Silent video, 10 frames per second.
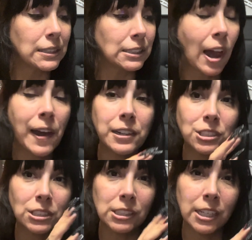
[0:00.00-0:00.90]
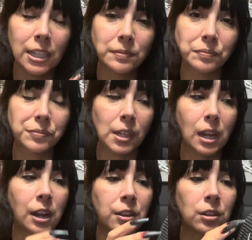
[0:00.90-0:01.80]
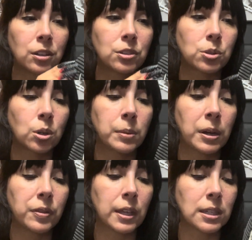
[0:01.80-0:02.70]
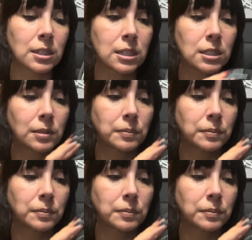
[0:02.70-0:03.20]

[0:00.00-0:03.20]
Actually, another little story about these is,